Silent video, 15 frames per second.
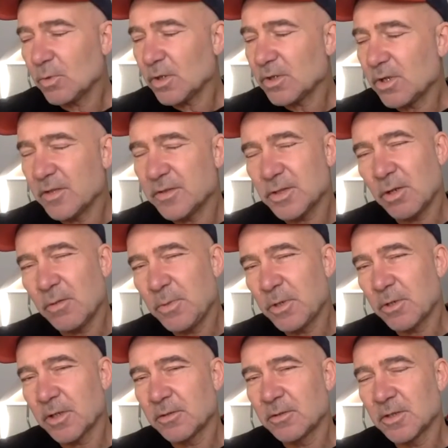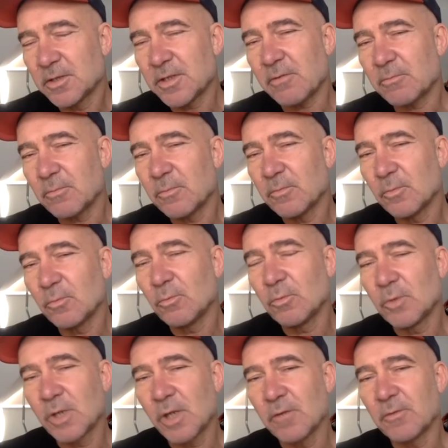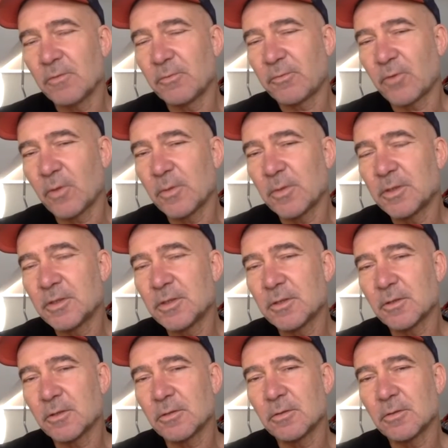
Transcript: kind of time period does that go from and to?